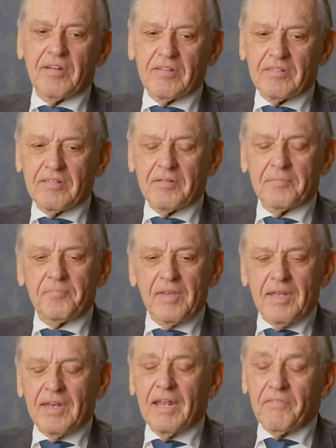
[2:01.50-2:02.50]
us.
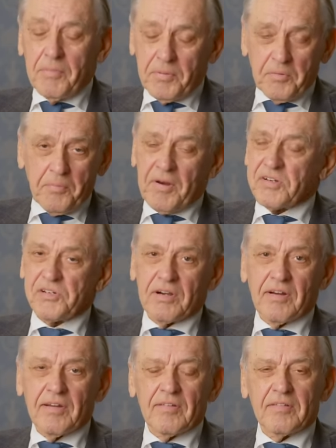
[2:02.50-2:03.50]
Never put
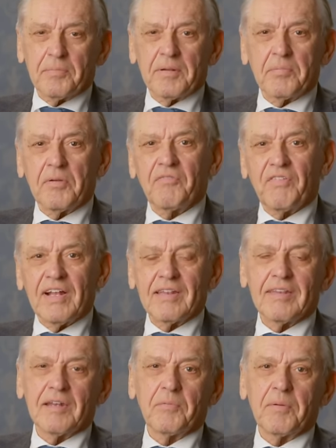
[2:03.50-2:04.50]
pressure on us, but we
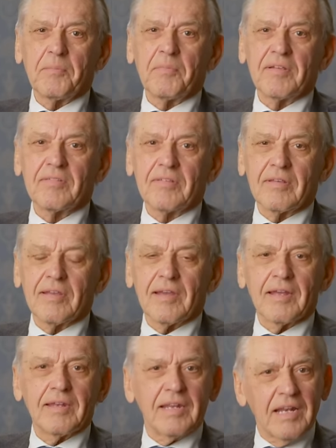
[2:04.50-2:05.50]
felt that we must
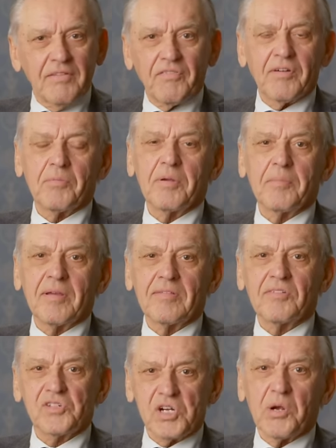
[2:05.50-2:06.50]
deliver. We
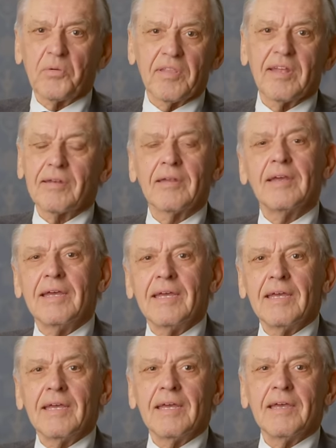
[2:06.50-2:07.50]
must show that
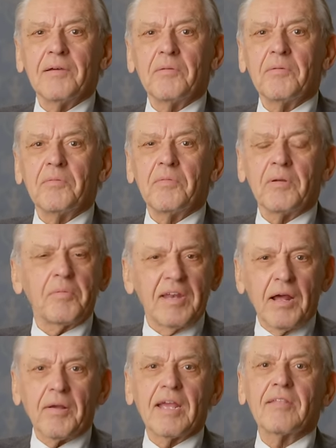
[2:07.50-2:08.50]
when we
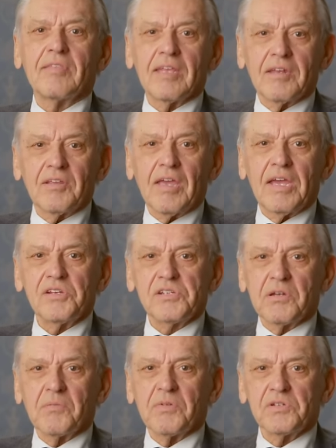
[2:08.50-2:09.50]
now get the
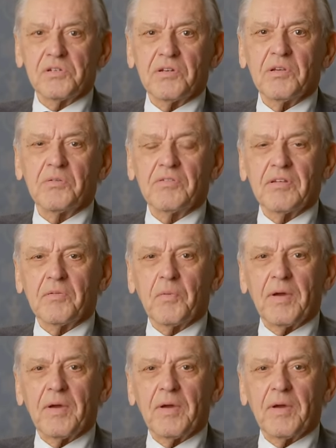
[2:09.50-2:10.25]
education, we should use it